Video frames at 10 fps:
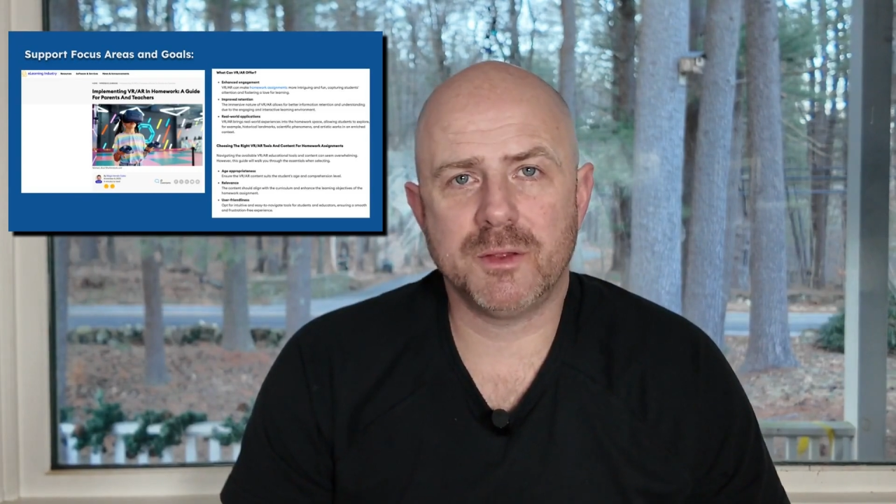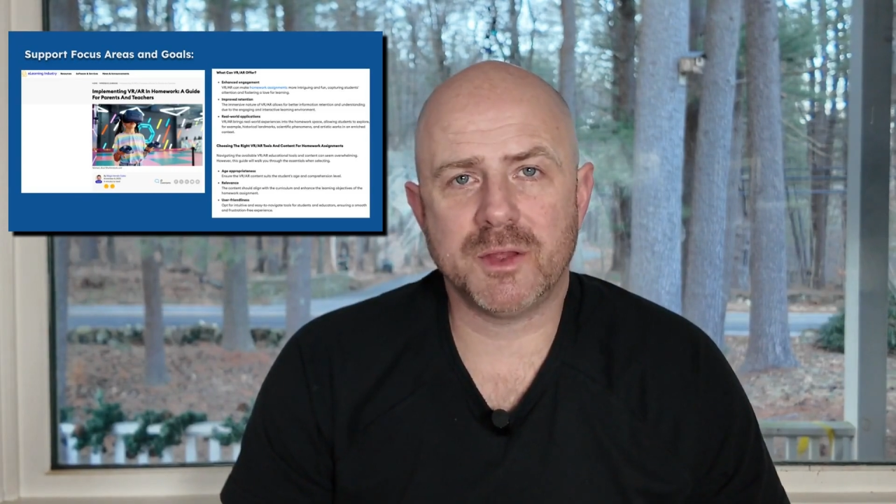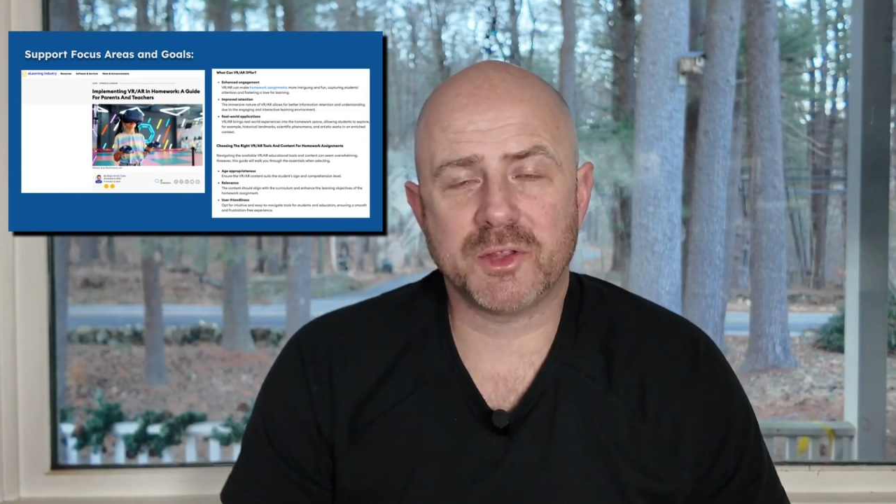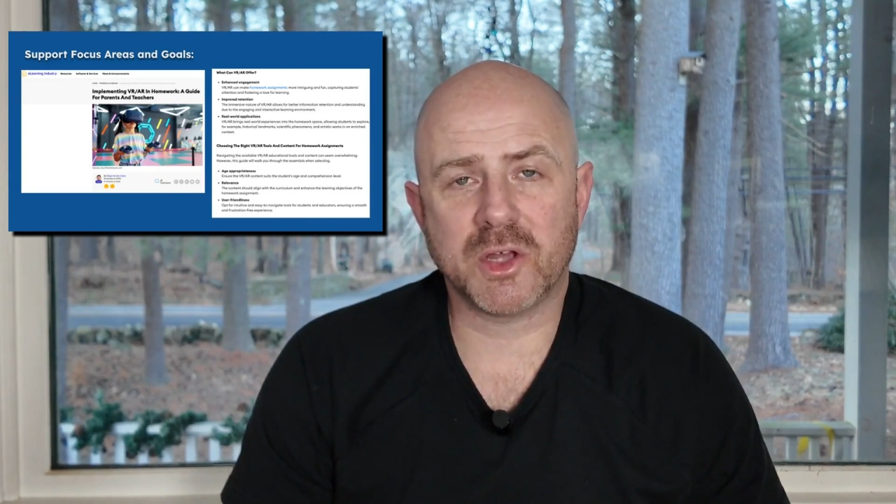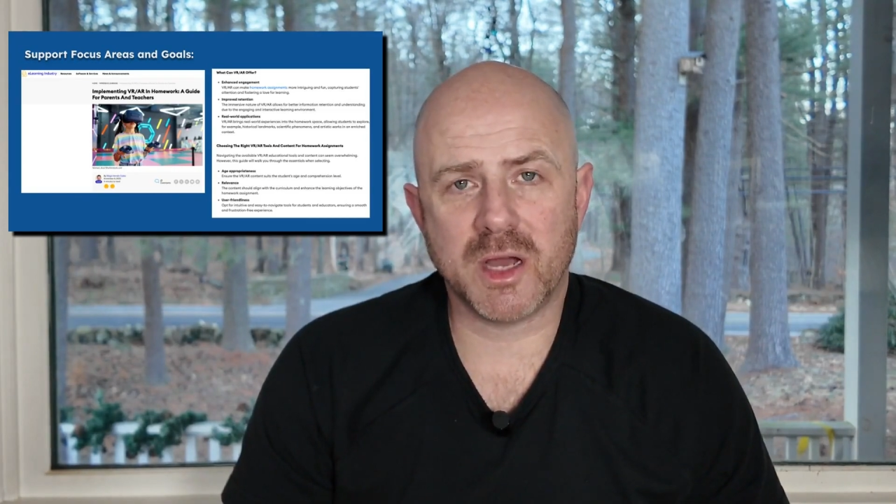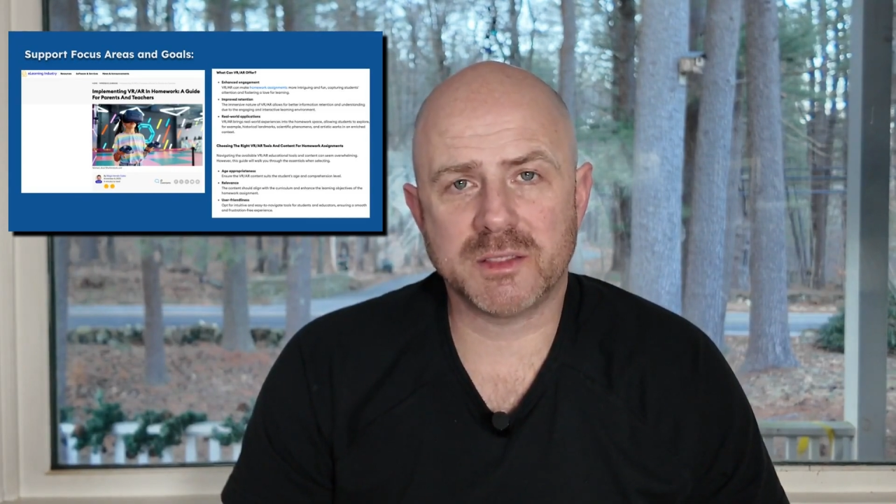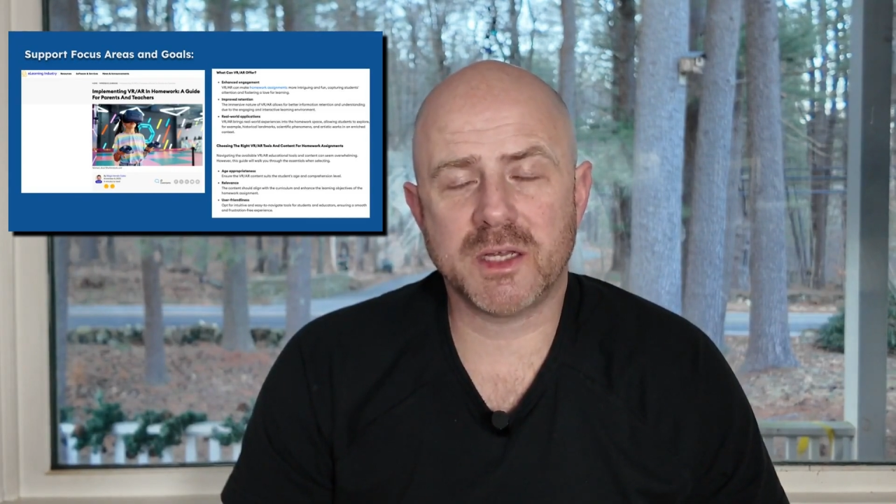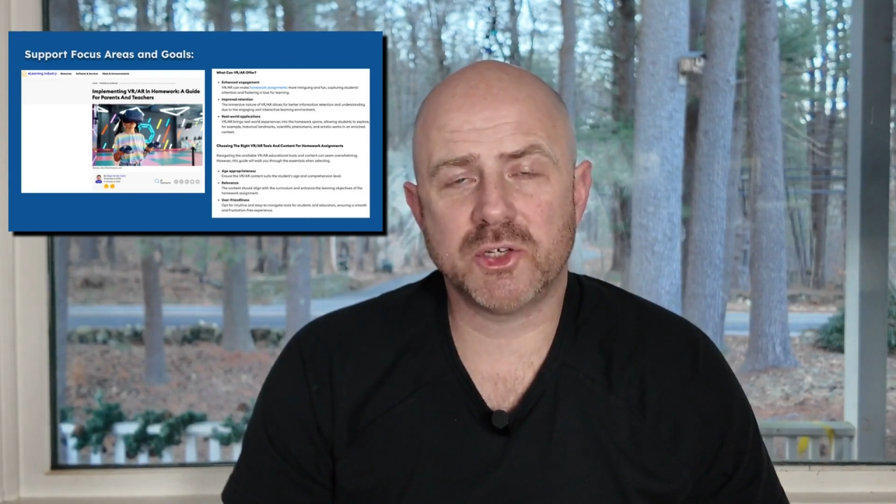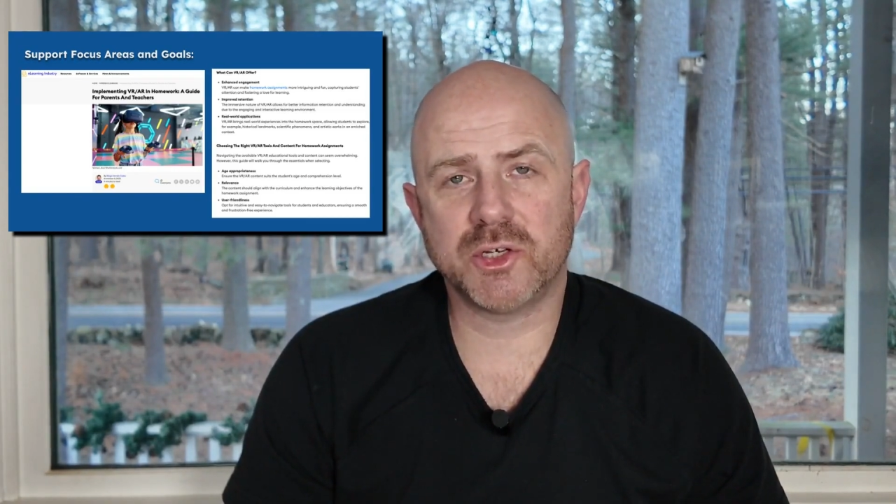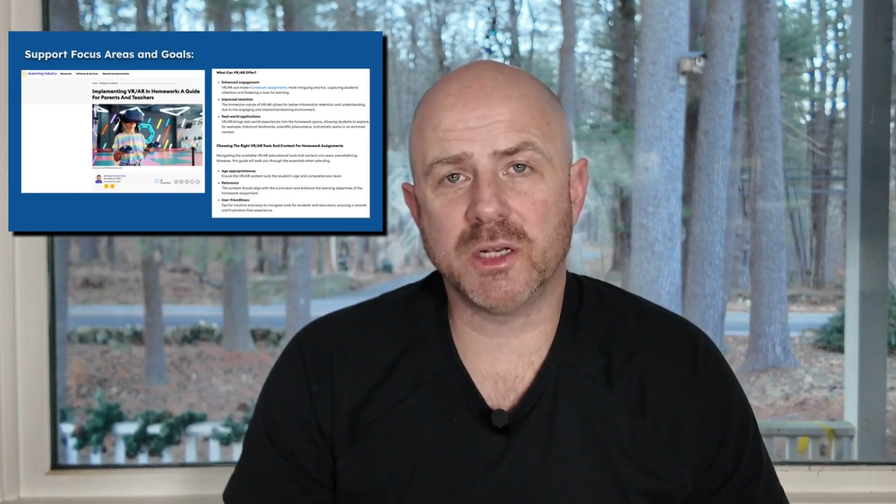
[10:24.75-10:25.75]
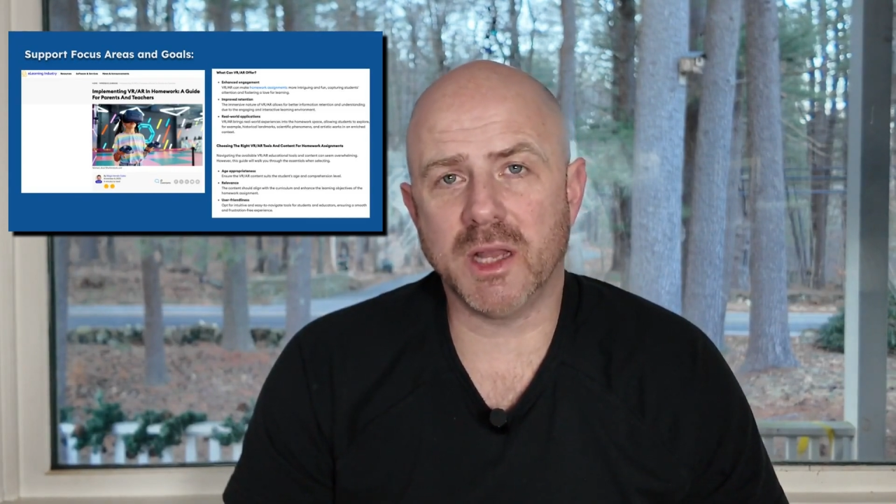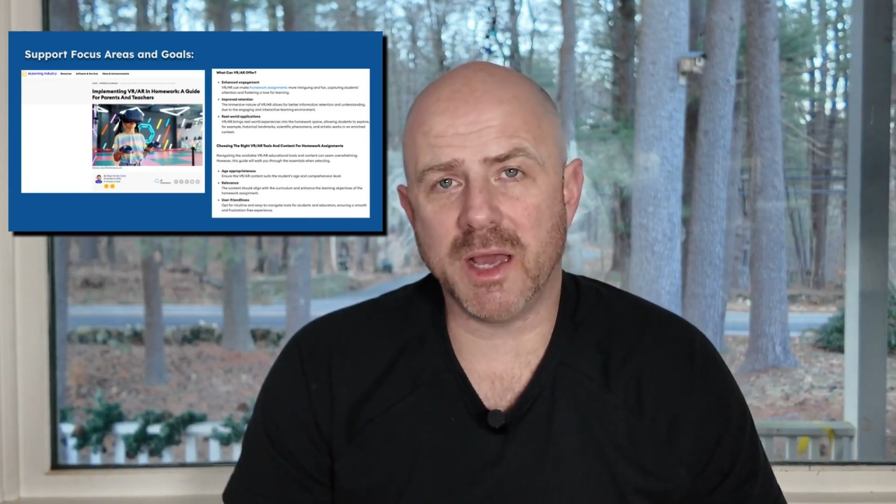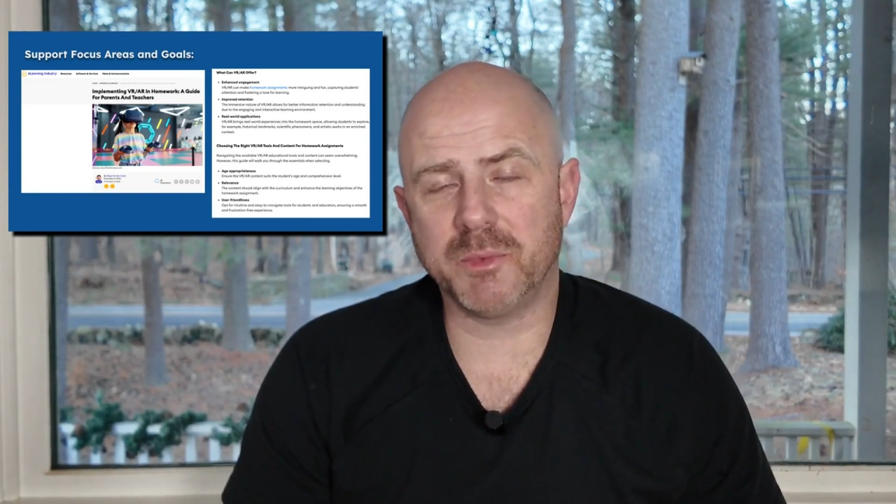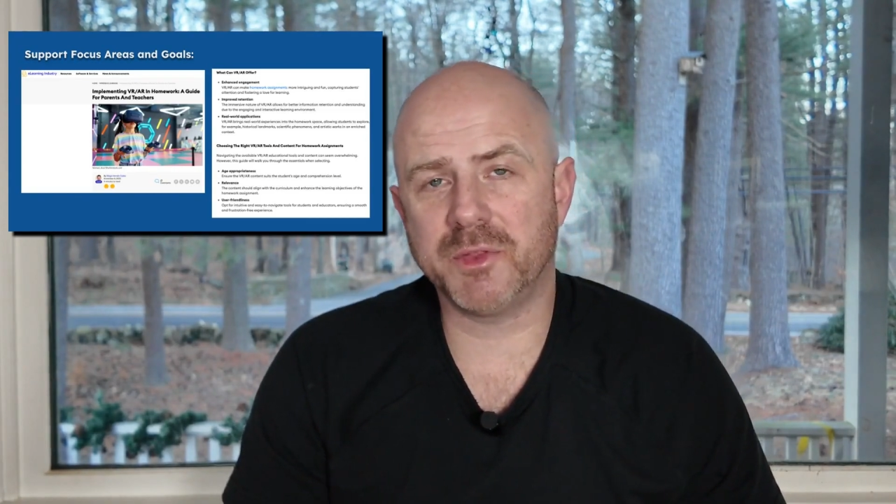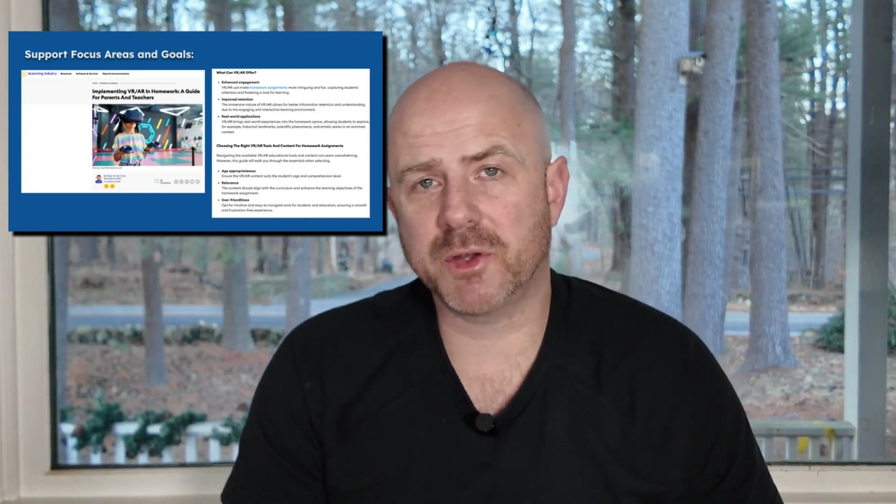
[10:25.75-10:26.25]
that the content should
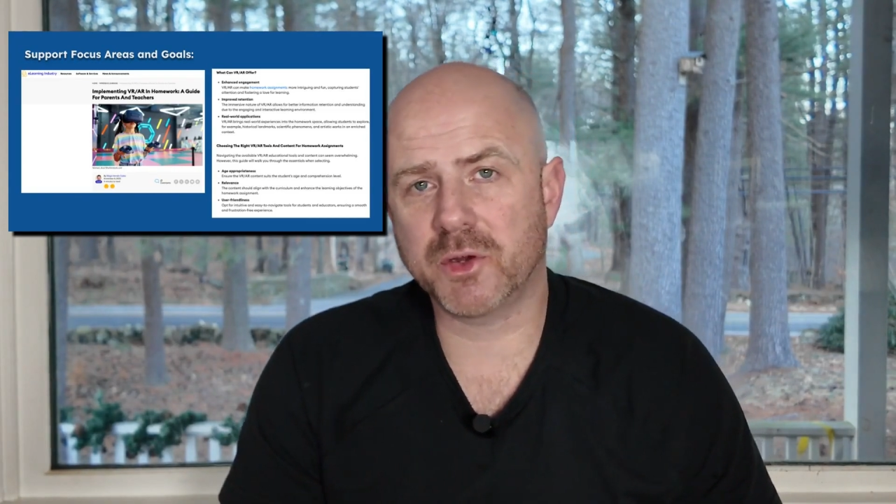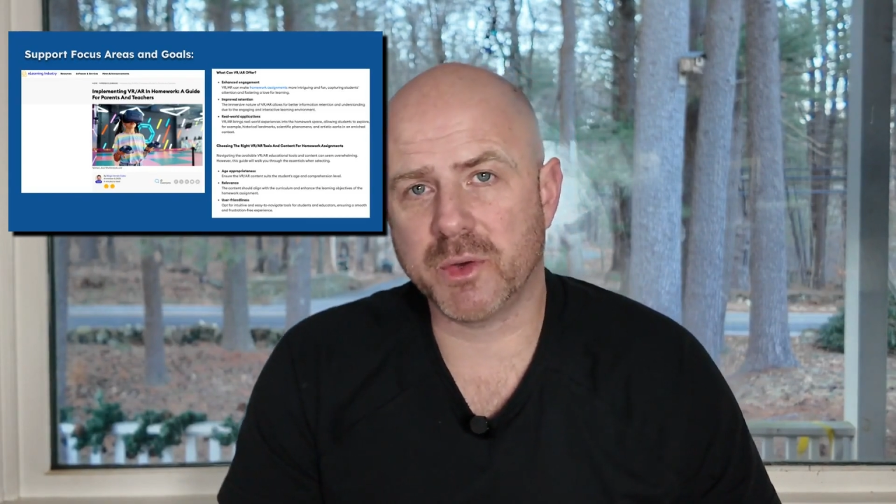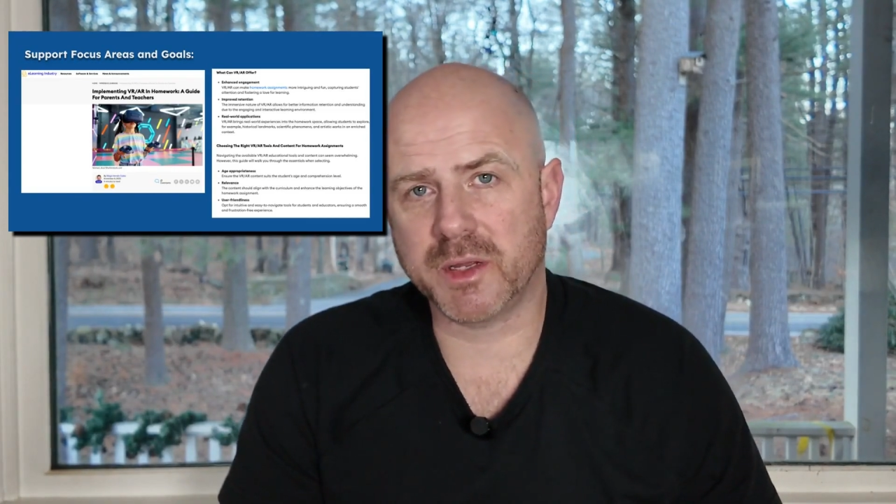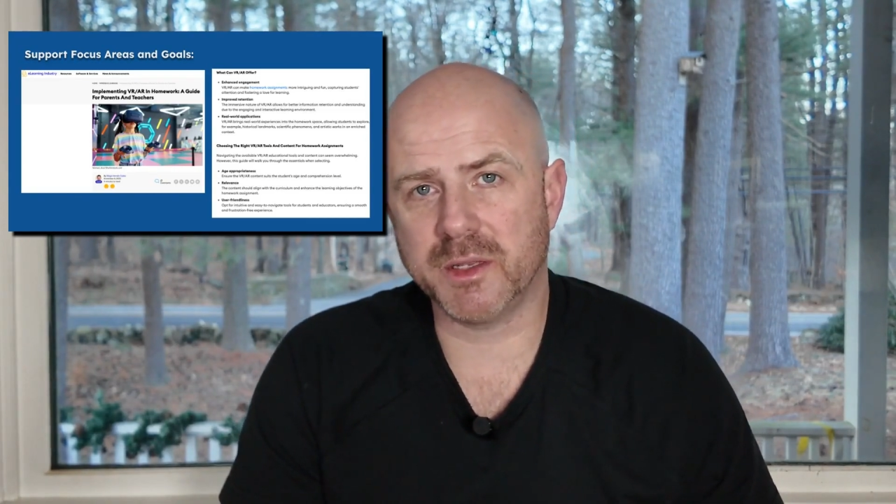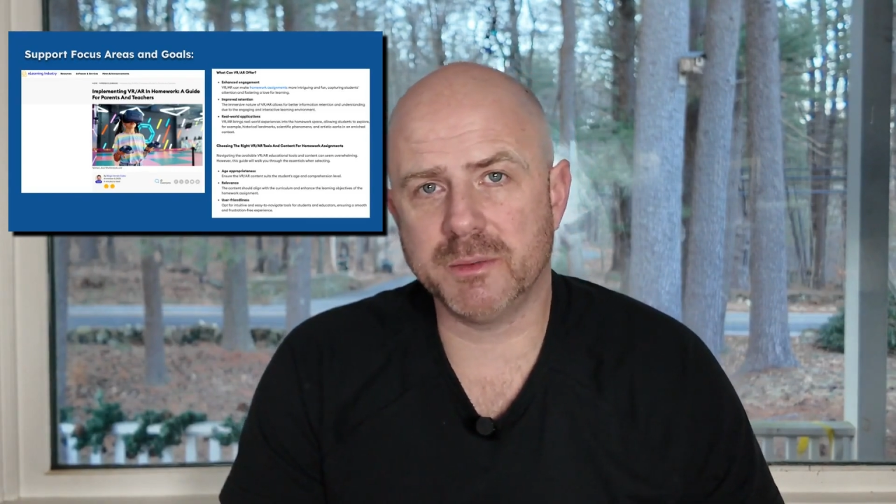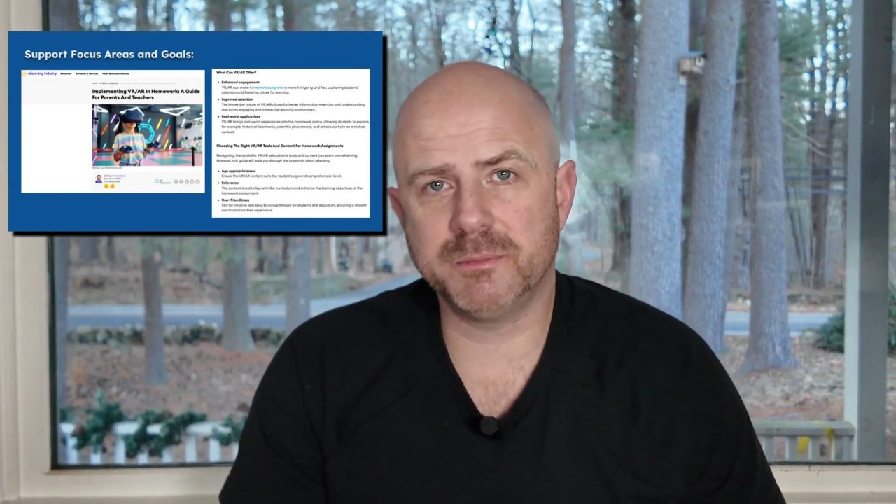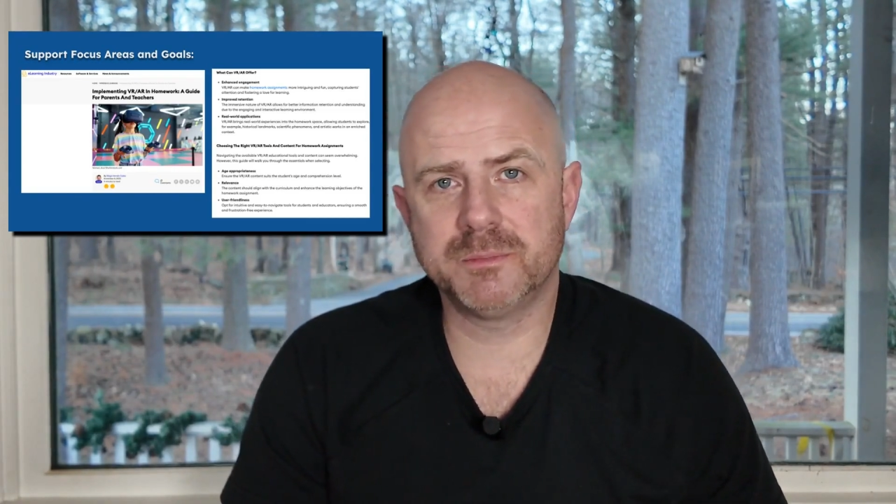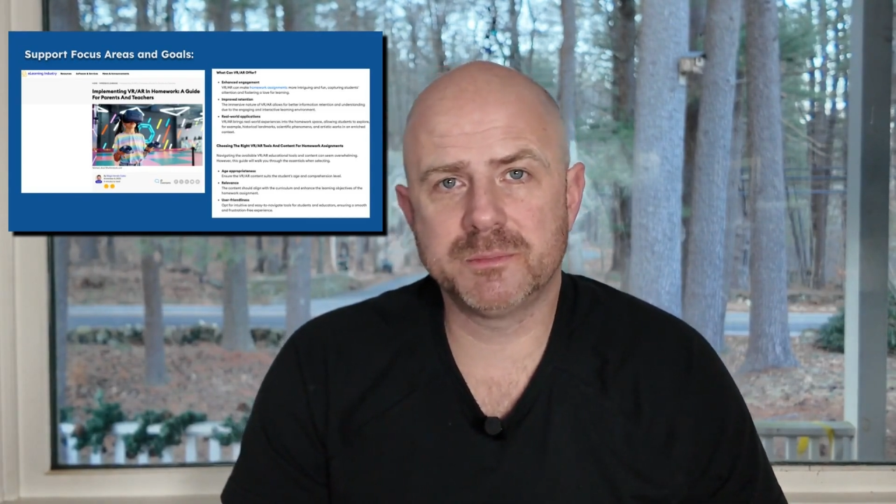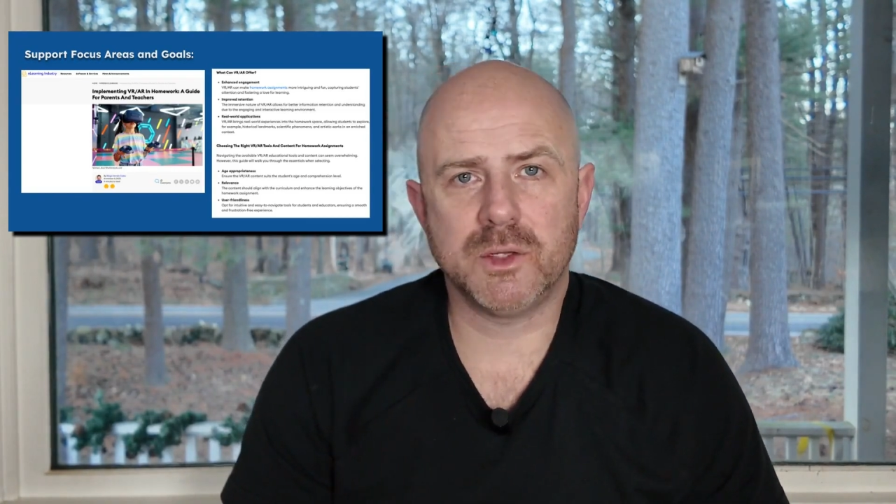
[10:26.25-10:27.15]
align with their curriculum.